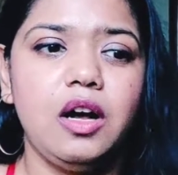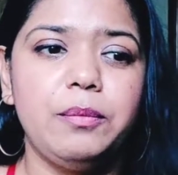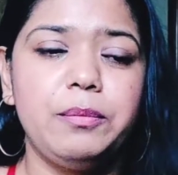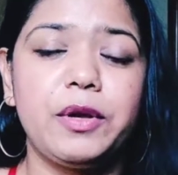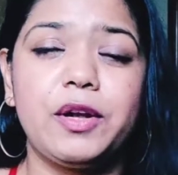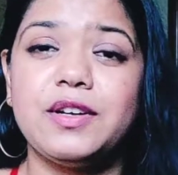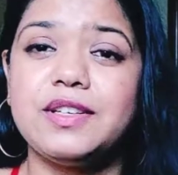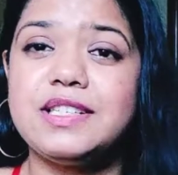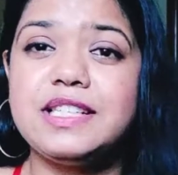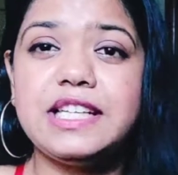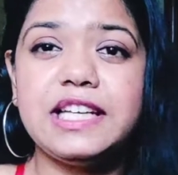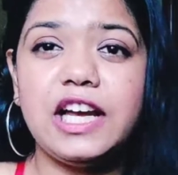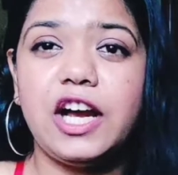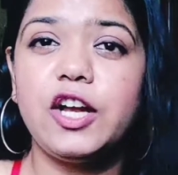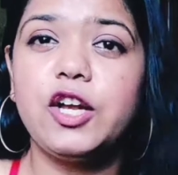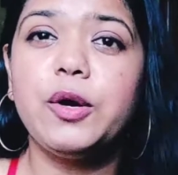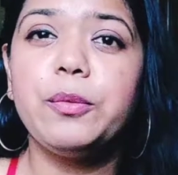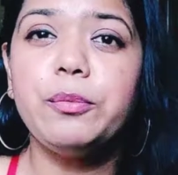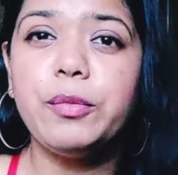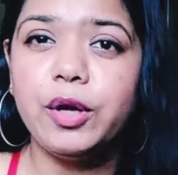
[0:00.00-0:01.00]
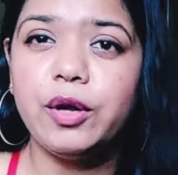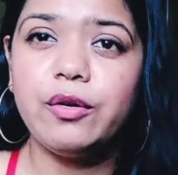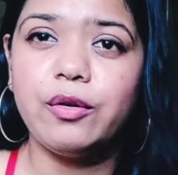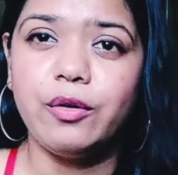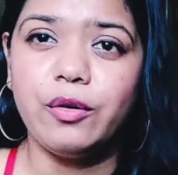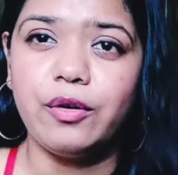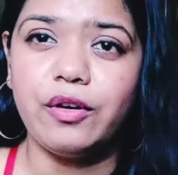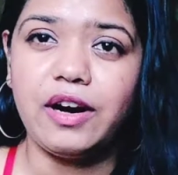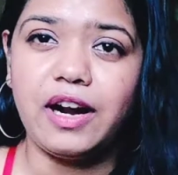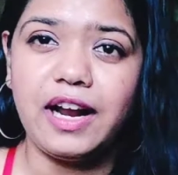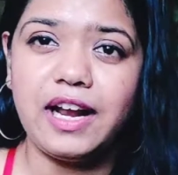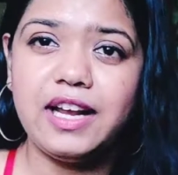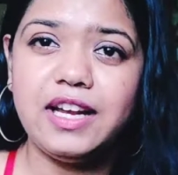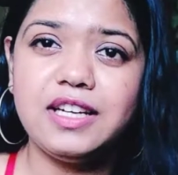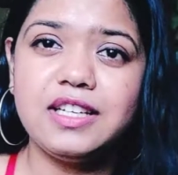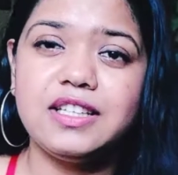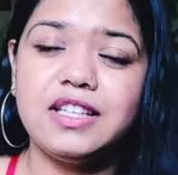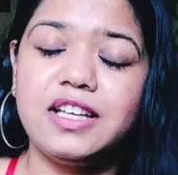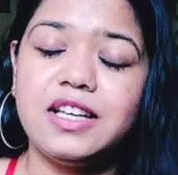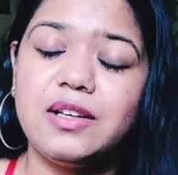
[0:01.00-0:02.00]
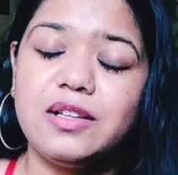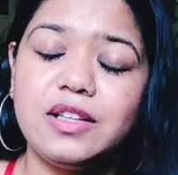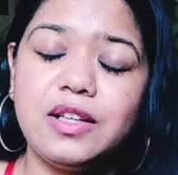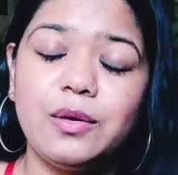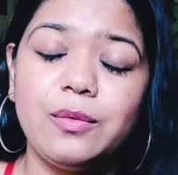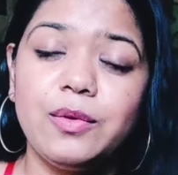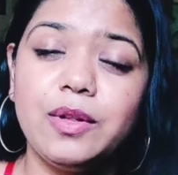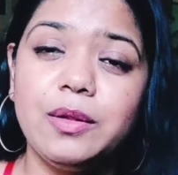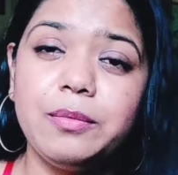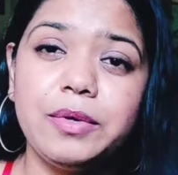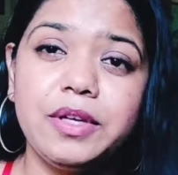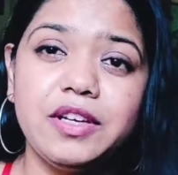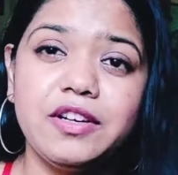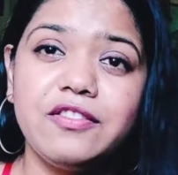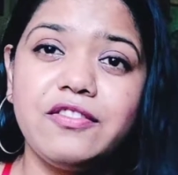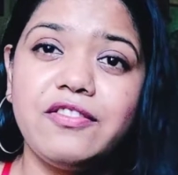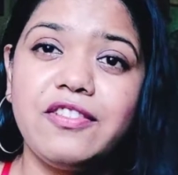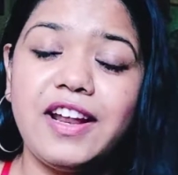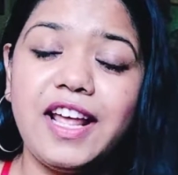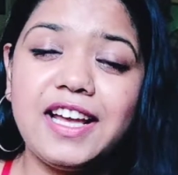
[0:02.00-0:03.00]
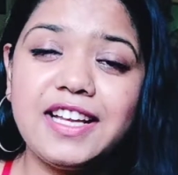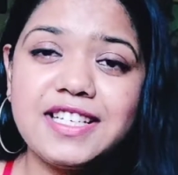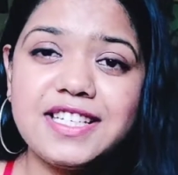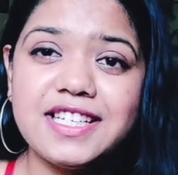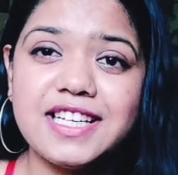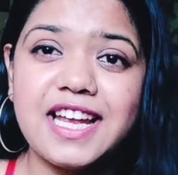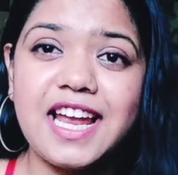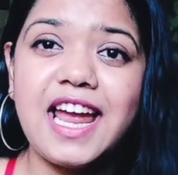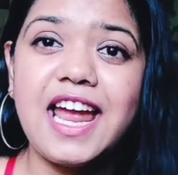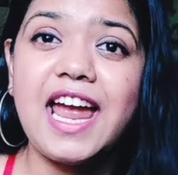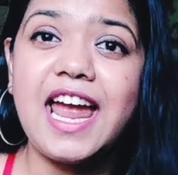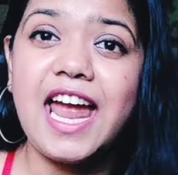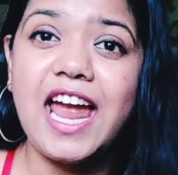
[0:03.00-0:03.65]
because they are your mirror, right? They will be reflecting